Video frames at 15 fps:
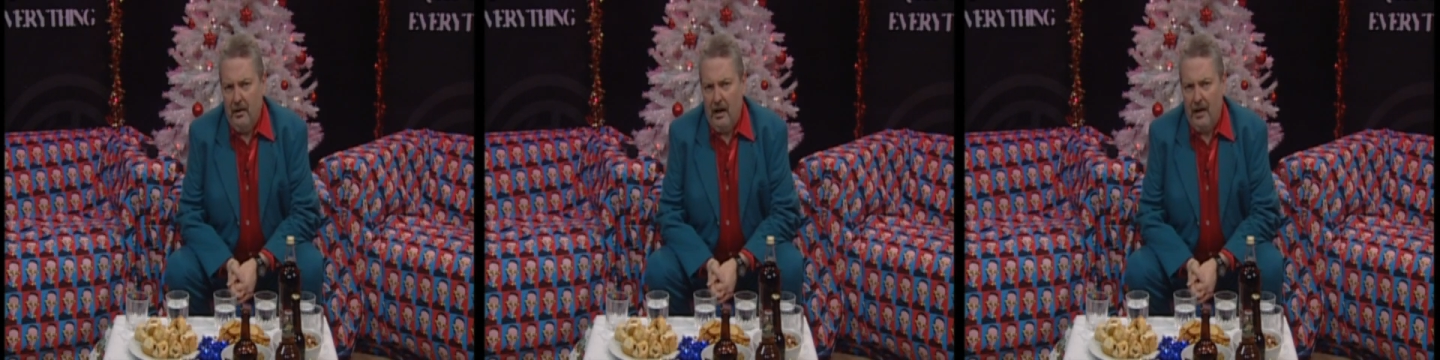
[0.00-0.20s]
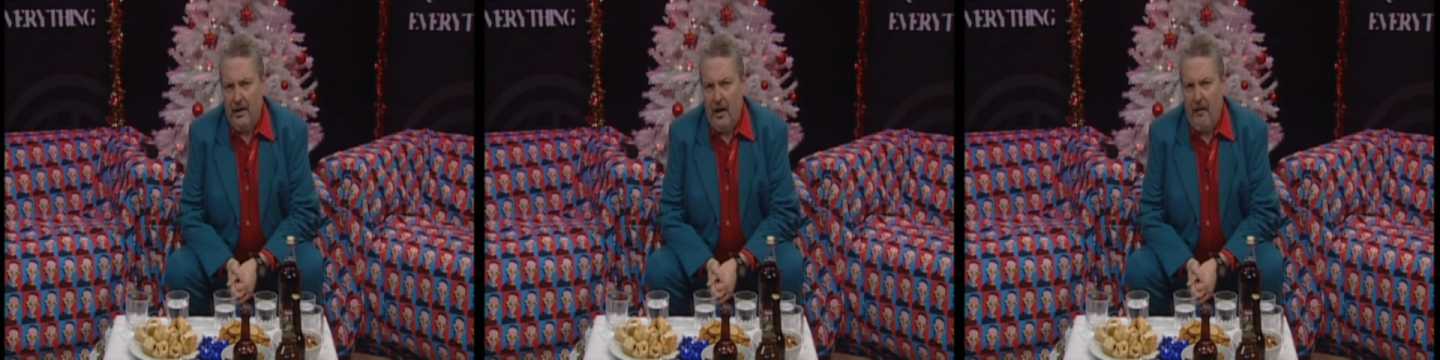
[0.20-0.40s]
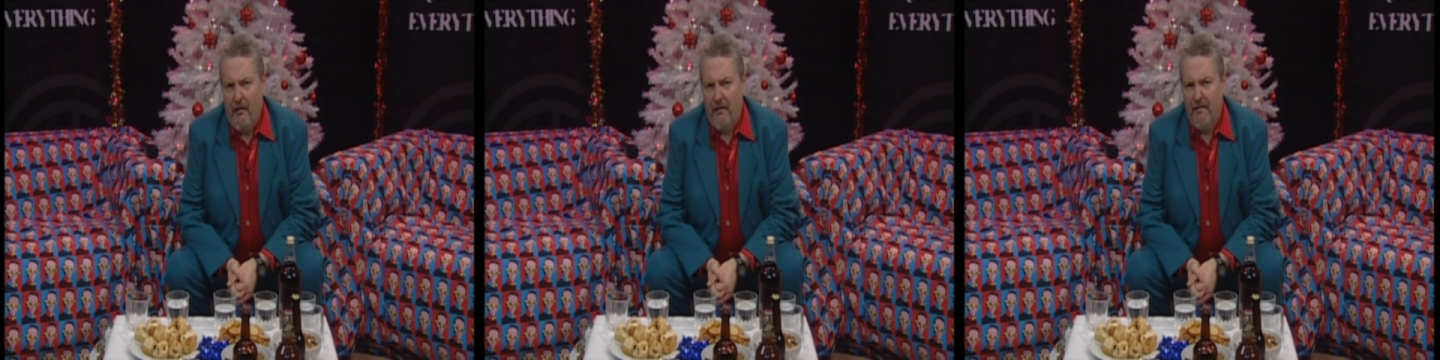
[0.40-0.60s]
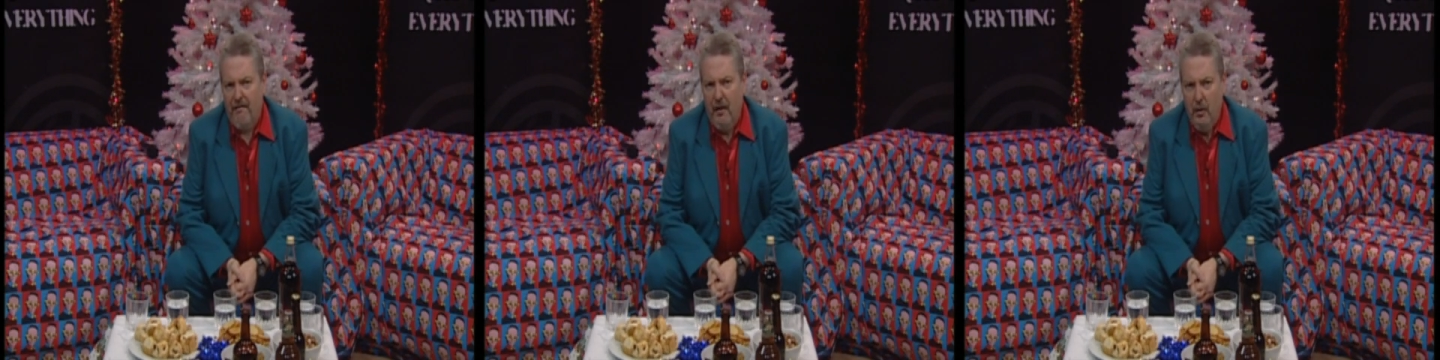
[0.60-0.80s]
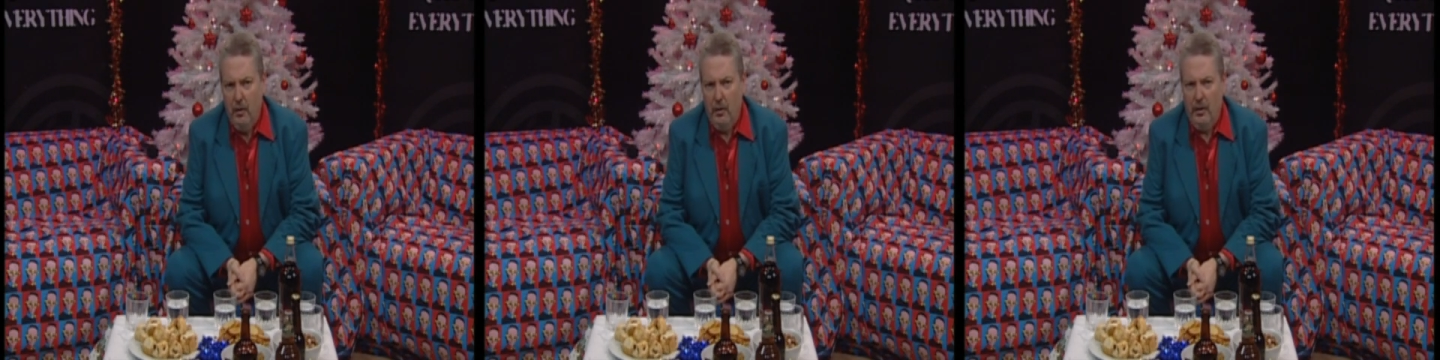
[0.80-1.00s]
and our
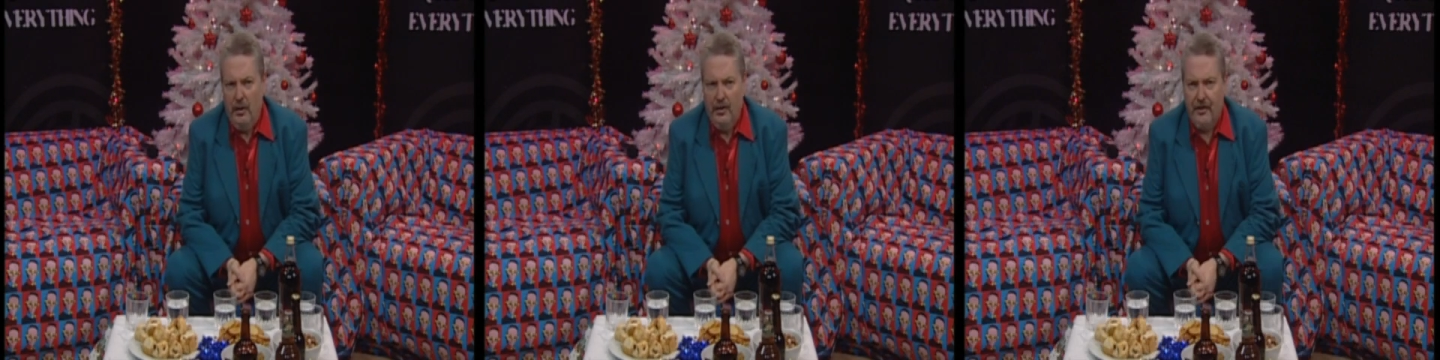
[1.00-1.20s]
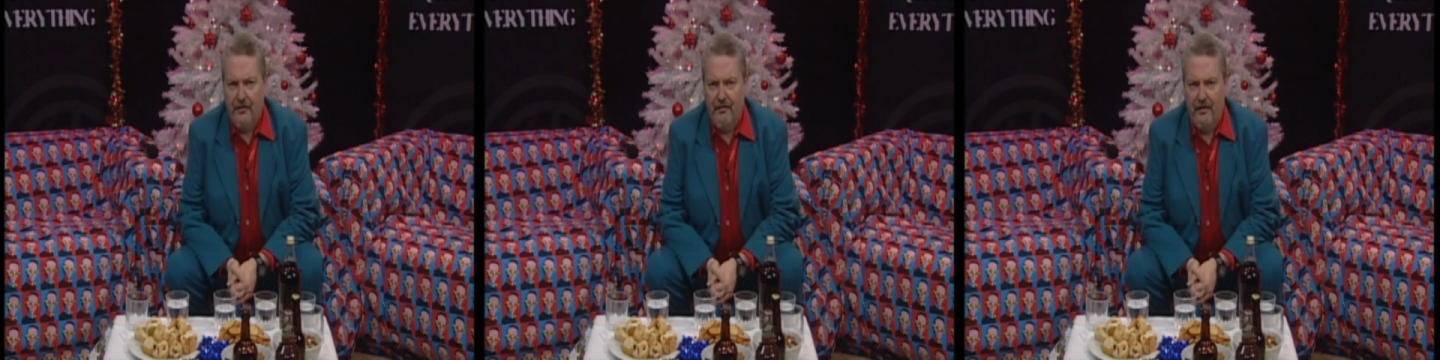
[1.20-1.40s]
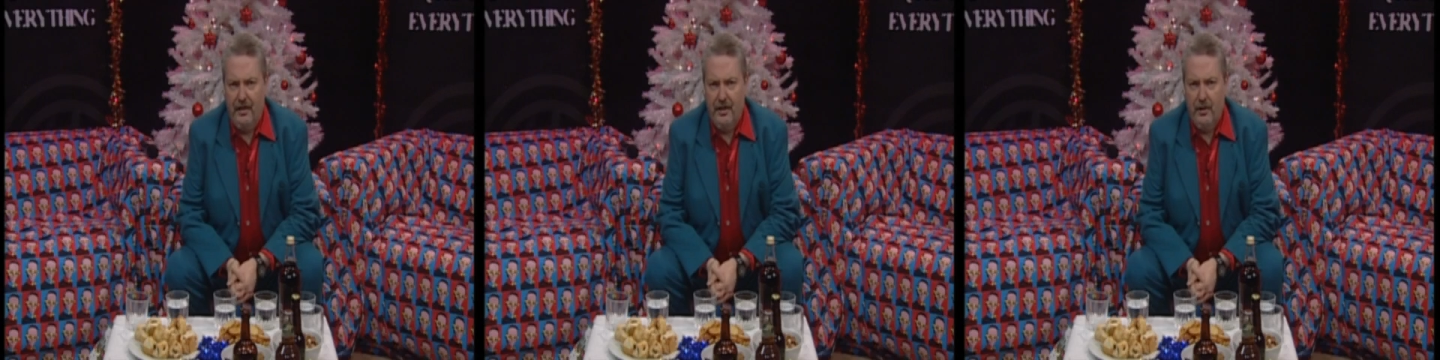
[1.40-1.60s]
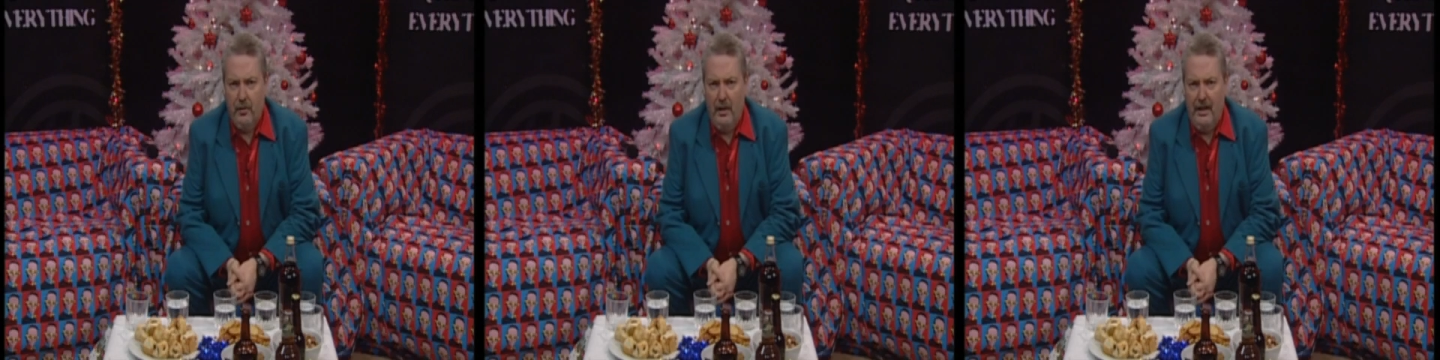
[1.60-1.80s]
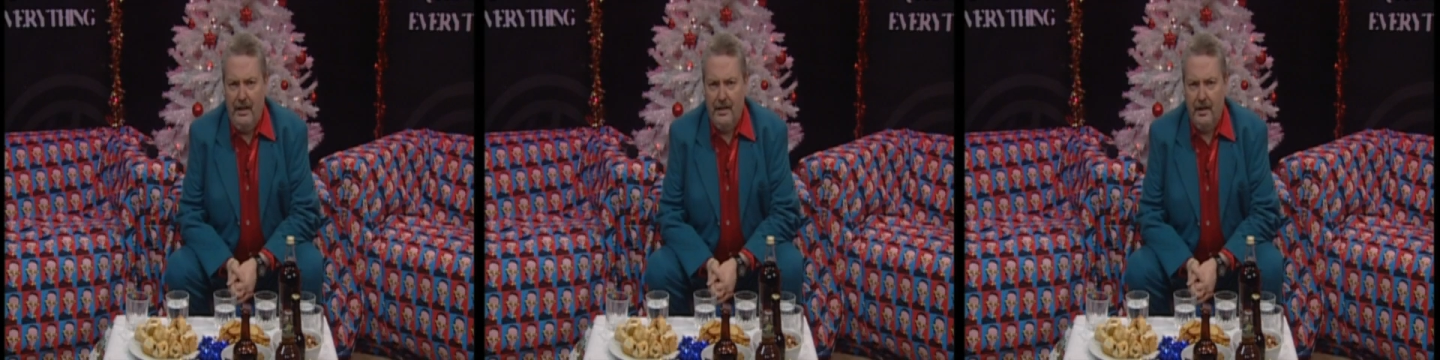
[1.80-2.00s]
food is unfit
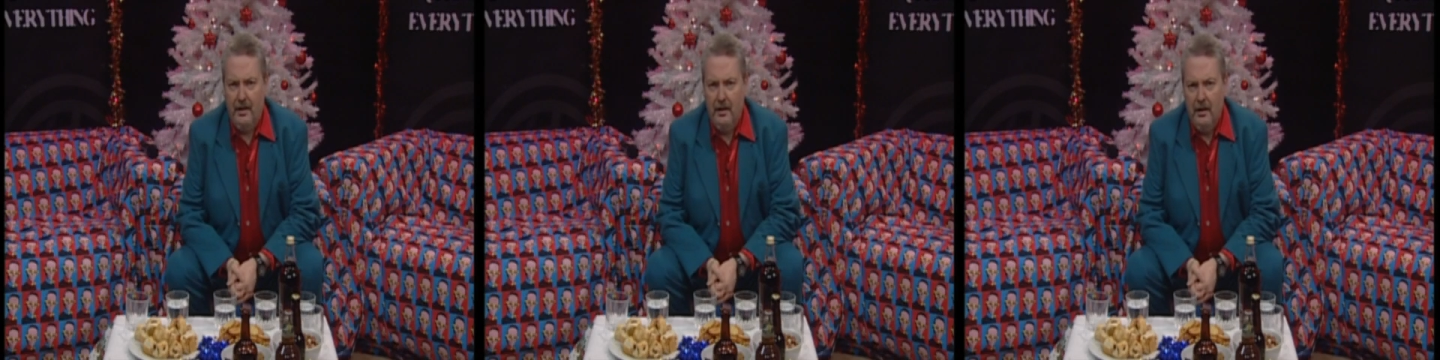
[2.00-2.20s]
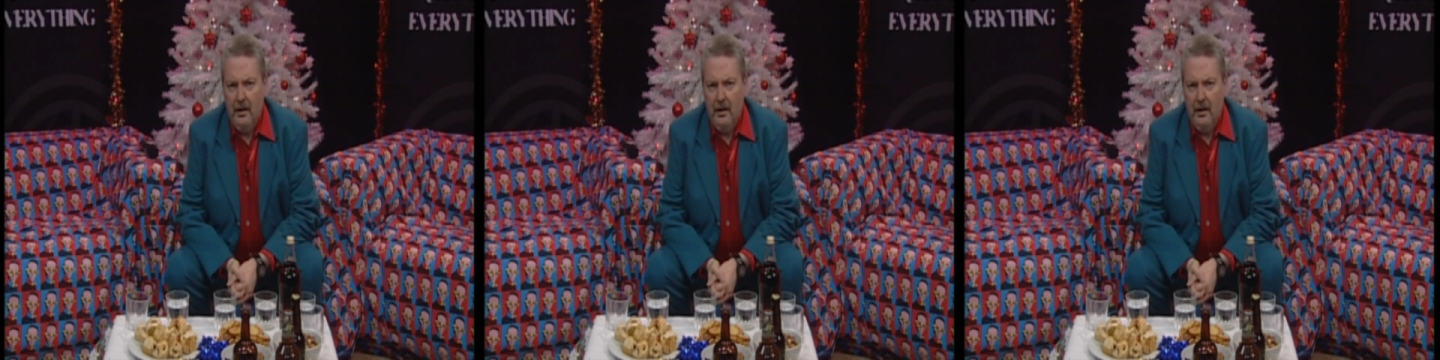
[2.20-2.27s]
to eat,